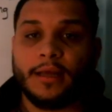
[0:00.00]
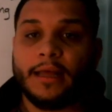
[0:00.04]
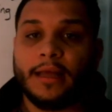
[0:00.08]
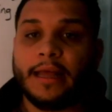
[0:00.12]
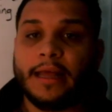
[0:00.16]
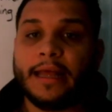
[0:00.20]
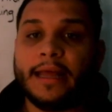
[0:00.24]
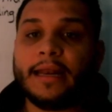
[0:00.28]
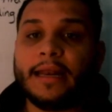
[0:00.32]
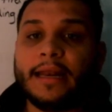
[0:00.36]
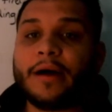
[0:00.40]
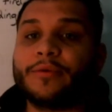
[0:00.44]

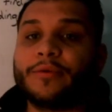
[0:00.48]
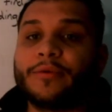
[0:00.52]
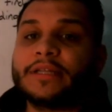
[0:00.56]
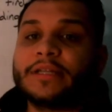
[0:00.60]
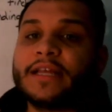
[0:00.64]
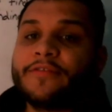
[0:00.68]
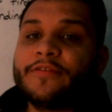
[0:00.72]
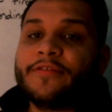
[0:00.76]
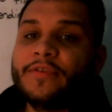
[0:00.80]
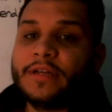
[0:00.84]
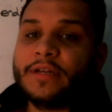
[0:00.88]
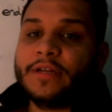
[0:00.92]
In our
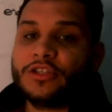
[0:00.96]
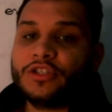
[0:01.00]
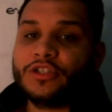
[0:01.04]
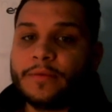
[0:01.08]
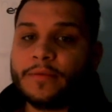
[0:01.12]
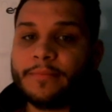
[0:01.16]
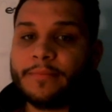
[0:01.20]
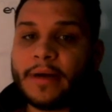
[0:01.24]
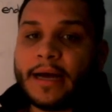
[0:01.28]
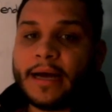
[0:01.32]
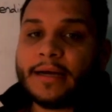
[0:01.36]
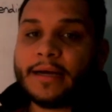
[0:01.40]
definition
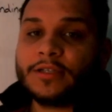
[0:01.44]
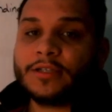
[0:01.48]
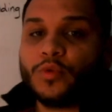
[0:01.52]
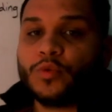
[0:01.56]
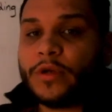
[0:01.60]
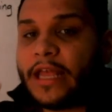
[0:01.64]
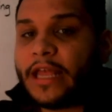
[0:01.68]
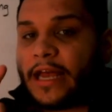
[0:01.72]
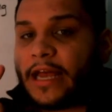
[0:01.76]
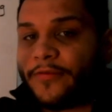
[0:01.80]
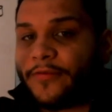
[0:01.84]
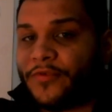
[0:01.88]
box, we
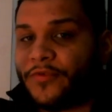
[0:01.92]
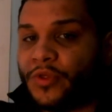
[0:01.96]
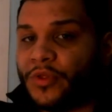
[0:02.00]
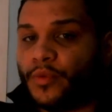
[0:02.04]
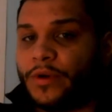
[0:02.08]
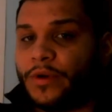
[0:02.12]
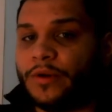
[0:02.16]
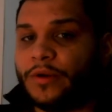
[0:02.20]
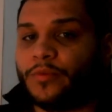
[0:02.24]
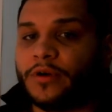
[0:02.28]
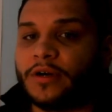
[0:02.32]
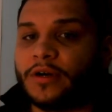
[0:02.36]
have
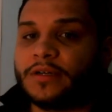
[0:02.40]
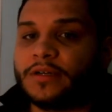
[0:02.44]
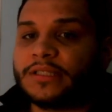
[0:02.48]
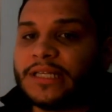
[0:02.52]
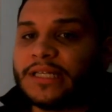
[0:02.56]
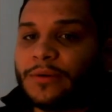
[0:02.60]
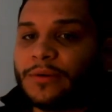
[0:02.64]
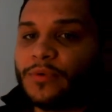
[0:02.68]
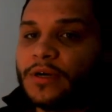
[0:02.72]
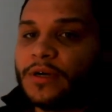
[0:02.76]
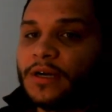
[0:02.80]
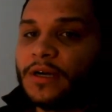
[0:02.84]
three words that
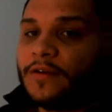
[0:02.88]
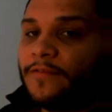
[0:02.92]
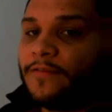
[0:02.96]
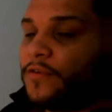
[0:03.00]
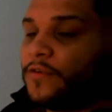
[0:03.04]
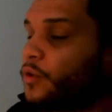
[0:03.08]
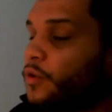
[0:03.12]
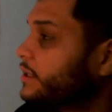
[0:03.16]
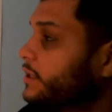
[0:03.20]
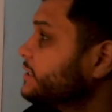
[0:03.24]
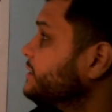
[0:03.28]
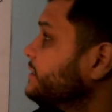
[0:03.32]
we're going to
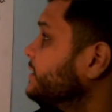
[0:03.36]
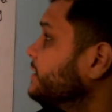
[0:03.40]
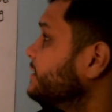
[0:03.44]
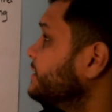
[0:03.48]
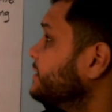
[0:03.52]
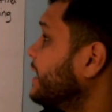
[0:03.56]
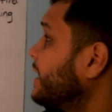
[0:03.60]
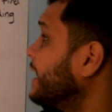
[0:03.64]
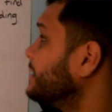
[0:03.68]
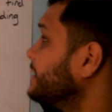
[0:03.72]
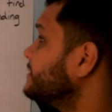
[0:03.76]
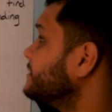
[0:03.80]
focus in on